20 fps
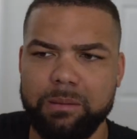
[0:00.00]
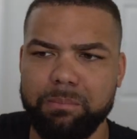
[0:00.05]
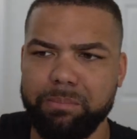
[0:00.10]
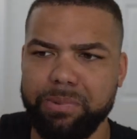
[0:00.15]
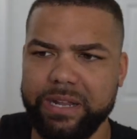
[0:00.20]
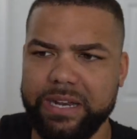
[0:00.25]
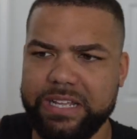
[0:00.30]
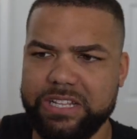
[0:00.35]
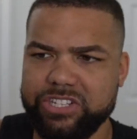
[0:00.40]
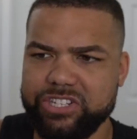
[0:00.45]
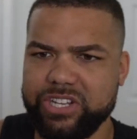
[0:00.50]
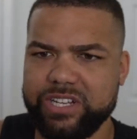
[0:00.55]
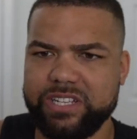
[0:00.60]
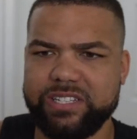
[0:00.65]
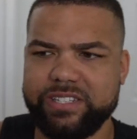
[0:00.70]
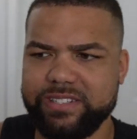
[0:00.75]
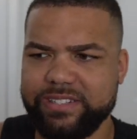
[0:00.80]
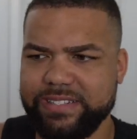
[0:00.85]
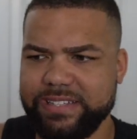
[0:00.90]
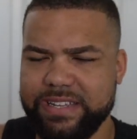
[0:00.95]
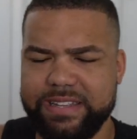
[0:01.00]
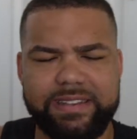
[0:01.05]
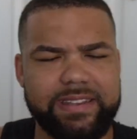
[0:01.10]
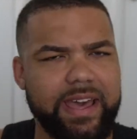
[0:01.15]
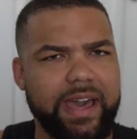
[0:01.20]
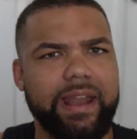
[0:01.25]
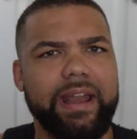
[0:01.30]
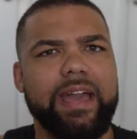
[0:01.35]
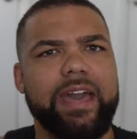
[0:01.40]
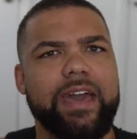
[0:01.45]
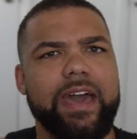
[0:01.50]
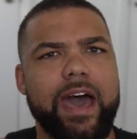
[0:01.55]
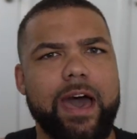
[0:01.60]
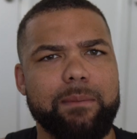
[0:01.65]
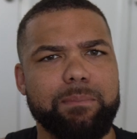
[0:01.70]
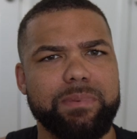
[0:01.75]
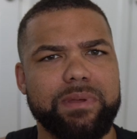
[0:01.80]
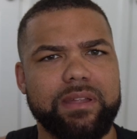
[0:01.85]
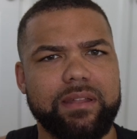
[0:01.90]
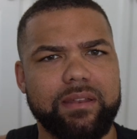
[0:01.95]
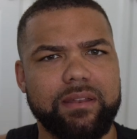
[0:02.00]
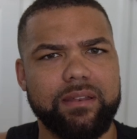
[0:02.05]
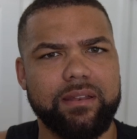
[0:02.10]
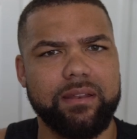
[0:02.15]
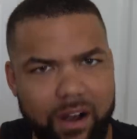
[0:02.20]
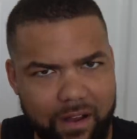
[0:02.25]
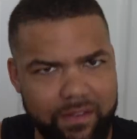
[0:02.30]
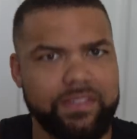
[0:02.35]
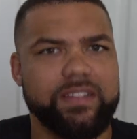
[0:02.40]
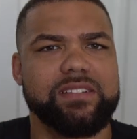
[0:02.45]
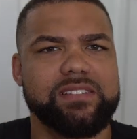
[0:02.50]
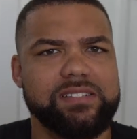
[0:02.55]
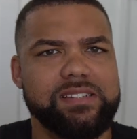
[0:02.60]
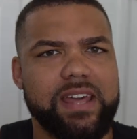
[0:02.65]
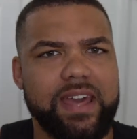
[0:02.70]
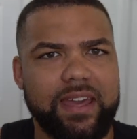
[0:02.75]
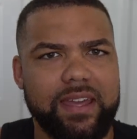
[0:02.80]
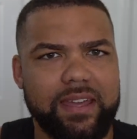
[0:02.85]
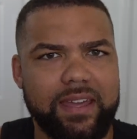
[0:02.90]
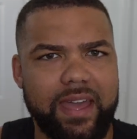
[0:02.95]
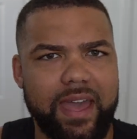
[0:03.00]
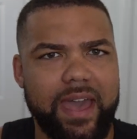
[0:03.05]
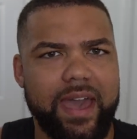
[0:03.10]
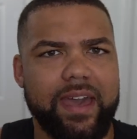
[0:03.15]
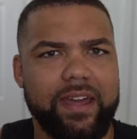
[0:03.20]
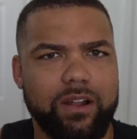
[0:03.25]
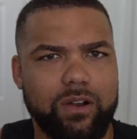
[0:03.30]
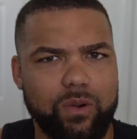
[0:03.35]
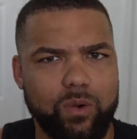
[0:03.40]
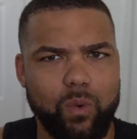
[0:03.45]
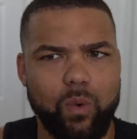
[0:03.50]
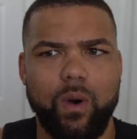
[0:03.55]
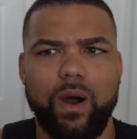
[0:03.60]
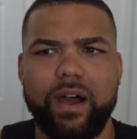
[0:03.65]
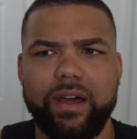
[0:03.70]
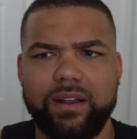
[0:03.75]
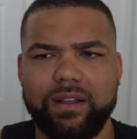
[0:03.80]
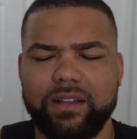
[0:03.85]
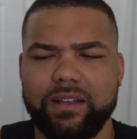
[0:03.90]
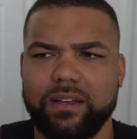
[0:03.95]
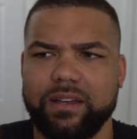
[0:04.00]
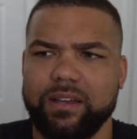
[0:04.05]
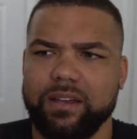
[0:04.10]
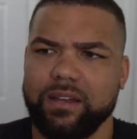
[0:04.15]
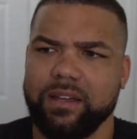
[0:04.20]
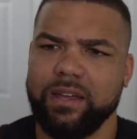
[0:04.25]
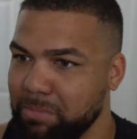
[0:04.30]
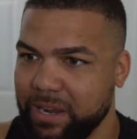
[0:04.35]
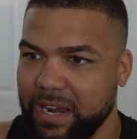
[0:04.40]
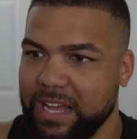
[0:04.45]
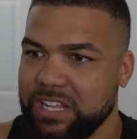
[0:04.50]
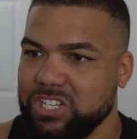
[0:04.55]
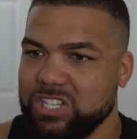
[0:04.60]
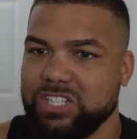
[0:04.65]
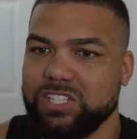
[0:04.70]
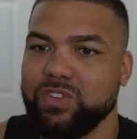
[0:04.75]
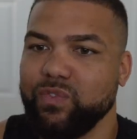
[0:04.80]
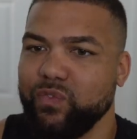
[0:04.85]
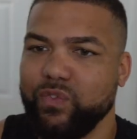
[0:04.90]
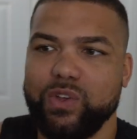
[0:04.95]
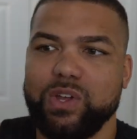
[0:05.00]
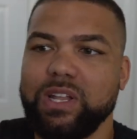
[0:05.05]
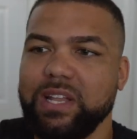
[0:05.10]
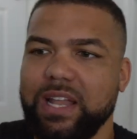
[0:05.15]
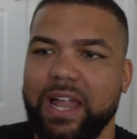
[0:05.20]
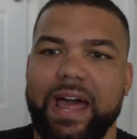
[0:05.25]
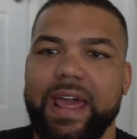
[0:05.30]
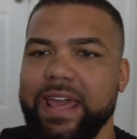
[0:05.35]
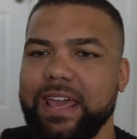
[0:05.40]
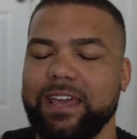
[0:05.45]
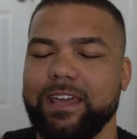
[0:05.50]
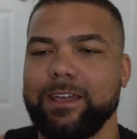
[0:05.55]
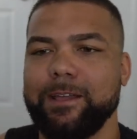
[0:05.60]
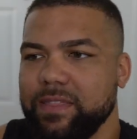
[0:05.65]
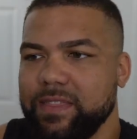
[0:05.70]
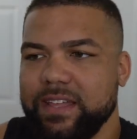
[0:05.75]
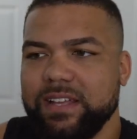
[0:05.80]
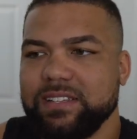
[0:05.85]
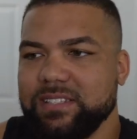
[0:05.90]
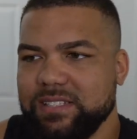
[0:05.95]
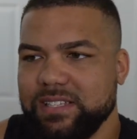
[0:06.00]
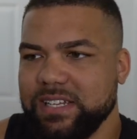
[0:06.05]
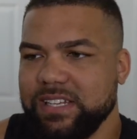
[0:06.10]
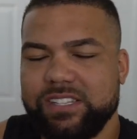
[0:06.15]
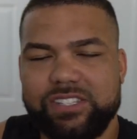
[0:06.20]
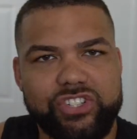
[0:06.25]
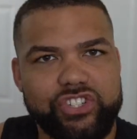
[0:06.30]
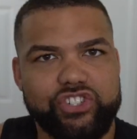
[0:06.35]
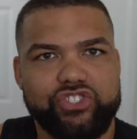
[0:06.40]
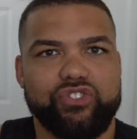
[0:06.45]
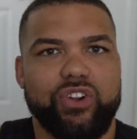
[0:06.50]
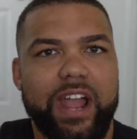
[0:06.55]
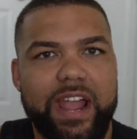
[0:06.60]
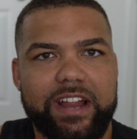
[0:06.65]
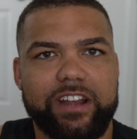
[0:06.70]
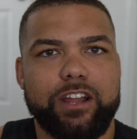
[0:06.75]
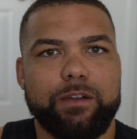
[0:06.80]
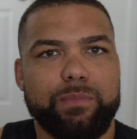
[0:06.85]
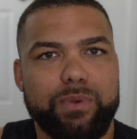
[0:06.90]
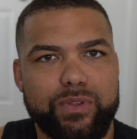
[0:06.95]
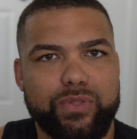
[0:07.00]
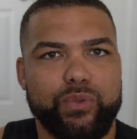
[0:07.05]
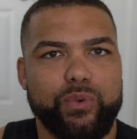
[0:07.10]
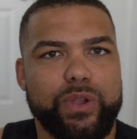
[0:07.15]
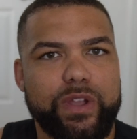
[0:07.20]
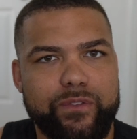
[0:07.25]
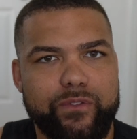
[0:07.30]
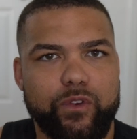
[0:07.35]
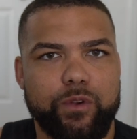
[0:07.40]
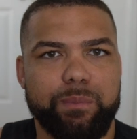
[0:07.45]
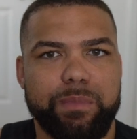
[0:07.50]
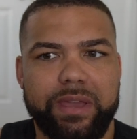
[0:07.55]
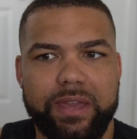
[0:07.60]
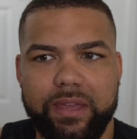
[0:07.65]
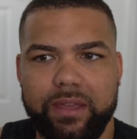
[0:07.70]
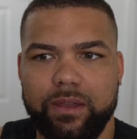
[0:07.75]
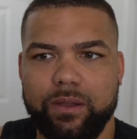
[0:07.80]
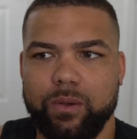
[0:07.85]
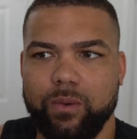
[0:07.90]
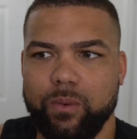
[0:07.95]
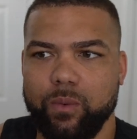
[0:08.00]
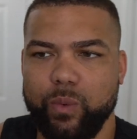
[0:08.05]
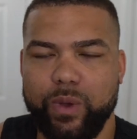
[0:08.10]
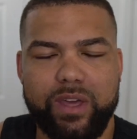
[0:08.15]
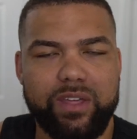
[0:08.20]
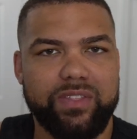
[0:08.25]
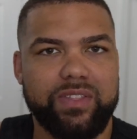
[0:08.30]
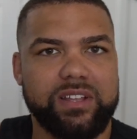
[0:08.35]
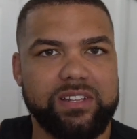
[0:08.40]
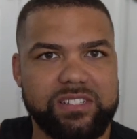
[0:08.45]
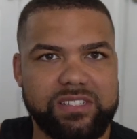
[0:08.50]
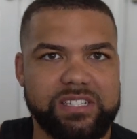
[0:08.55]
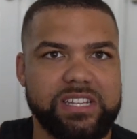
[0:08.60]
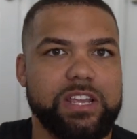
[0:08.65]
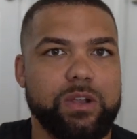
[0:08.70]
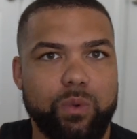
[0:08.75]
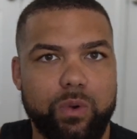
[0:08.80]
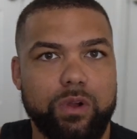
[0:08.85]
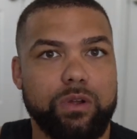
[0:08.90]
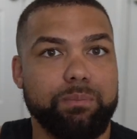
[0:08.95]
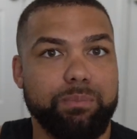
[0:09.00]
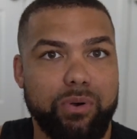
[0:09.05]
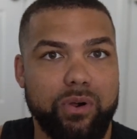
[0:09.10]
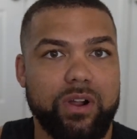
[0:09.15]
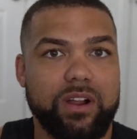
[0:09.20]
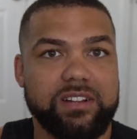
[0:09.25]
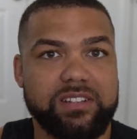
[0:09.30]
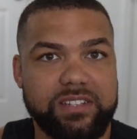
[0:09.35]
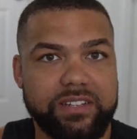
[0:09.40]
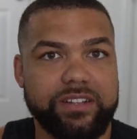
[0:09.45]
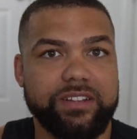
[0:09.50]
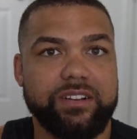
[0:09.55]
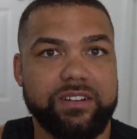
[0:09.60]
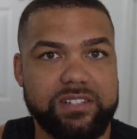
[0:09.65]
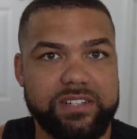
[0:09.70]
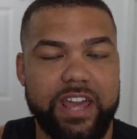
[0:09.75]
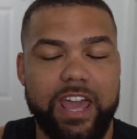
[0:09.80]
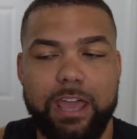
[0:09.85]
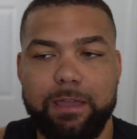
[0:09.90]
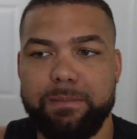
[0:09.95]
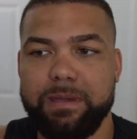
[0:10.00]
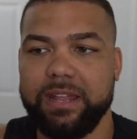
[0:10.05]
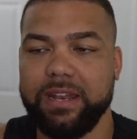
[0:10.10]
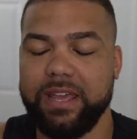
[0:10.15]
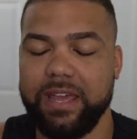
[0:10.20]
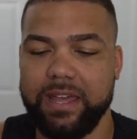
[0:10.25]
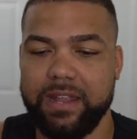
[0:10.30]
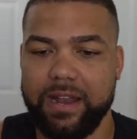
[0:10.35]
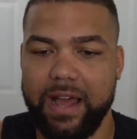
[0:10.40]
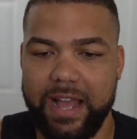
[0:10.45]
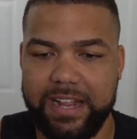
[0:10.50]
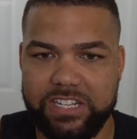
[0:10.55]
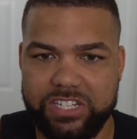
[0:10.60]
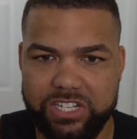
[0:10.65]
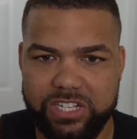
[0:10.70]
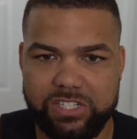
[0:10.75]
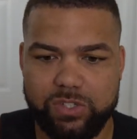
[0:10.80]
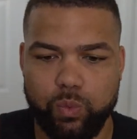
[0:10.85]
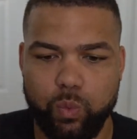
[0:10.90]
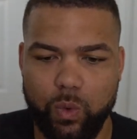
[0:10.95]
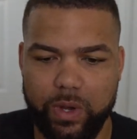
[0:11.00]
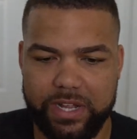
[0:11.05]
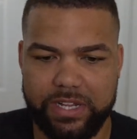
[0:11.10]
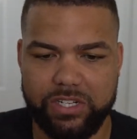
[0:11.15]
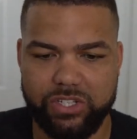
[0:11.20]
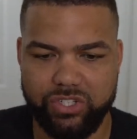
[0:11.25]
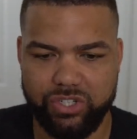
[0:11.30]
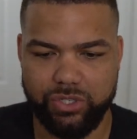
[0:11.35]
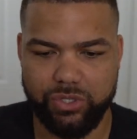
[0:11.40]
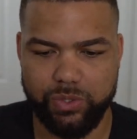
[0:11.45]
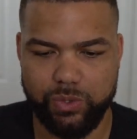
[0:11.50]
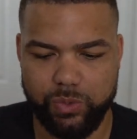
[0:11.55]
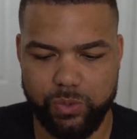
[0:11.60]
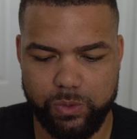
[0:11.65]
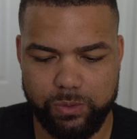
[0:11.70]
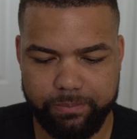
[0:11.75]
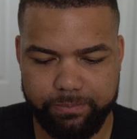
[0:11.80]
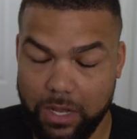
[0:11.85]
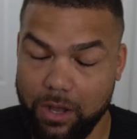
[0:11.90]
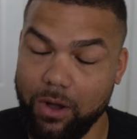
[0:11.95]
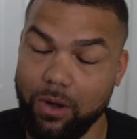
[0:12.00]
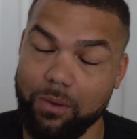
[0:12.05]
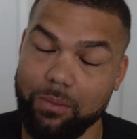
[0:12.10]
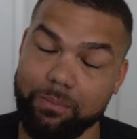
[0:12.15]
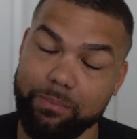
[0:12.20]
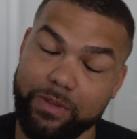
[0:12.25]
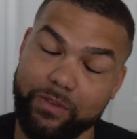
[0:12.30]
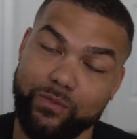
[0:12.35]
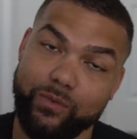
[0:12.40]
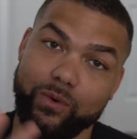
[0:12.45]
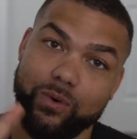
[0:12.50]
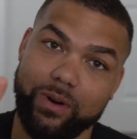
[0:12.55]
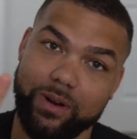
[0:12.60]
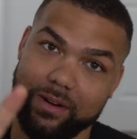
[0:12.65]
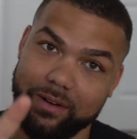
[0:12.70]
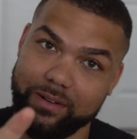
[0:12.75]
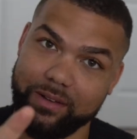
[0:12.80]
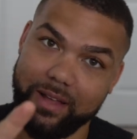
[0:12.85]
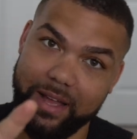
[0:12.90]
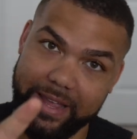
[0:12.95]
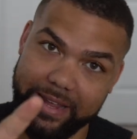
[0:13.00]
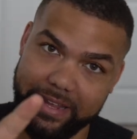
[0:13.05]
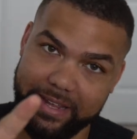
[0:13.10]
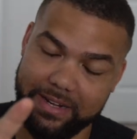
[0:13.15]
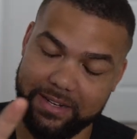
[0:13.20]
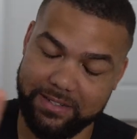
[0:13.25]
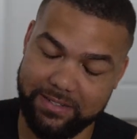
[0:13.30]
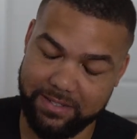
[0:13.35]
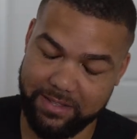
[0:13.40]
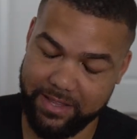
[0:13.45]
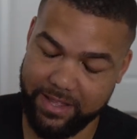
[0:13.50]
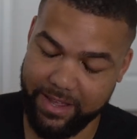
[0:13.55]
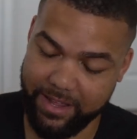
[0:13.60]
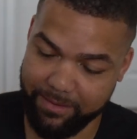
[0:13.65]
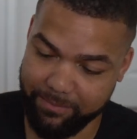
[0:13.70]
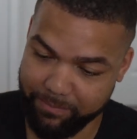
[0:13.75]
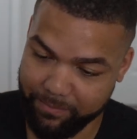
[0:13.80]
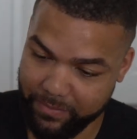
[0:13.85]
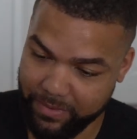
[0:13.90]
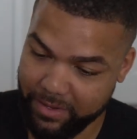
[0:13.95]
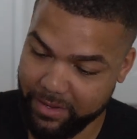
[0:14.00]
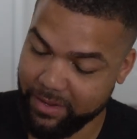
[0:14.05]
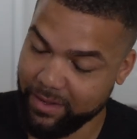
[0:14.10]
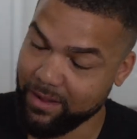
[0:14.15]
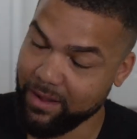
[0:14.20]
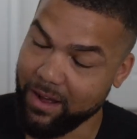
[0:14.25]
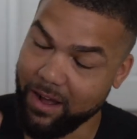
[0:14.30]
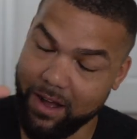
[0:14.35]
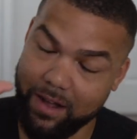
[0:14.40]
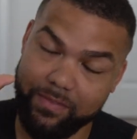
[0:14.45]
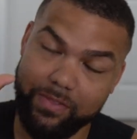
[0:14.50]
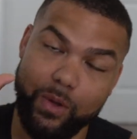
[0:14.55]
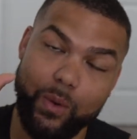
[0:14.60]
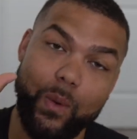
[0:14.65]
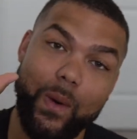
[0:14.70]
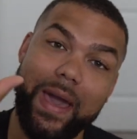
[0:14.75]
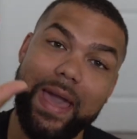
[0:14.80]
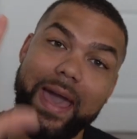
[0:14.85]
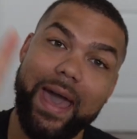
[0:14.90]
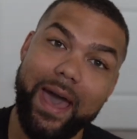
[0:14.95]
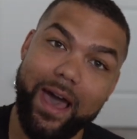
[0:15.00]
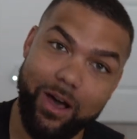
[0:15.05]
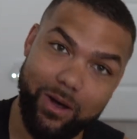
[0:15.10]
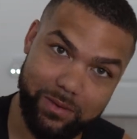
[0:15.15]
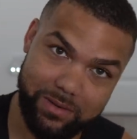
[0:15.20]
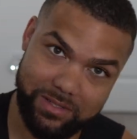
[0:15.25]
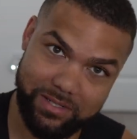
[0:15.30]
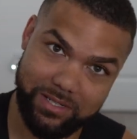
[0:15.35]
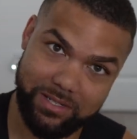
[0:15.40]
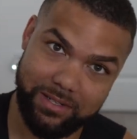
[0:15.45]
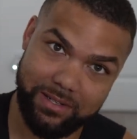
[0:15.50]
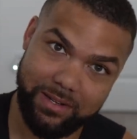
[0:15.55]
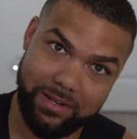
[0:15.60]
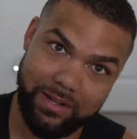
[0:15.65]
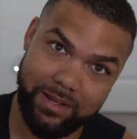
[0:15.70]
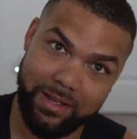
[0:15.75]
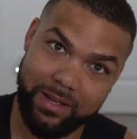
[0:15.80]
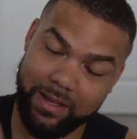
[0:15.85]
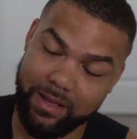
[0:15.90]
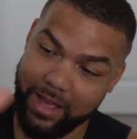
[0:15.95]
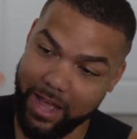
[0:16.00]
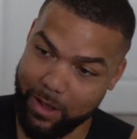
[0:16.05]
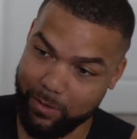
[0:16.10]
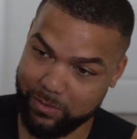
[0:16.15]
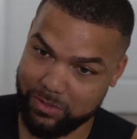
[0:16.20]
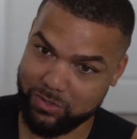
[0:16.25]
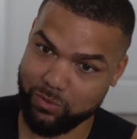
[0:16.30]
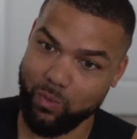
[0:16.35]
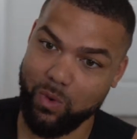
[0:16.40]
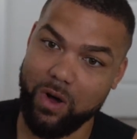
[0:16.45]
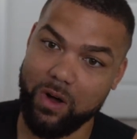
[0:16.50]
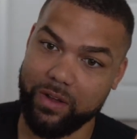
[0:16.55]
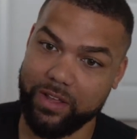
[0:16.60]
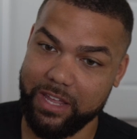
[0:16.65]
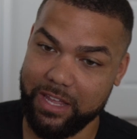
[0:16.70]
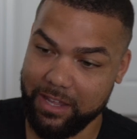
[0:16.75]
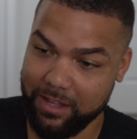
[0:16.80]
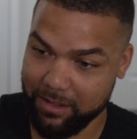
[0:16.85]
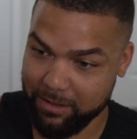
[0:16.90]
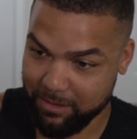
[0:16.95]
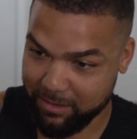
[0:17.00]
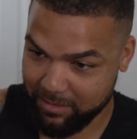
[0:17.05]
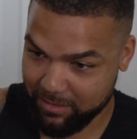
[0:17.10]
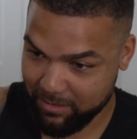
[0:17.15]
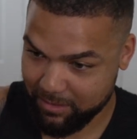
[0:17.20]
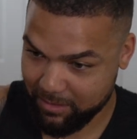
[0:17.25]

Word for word: But it just did not happen on this day at Aquatica. But I just feel like this is strike number three for me with SeaWorld Parks and Entertainment. And I just want to, oh, before I get into that, on the way out, I was walking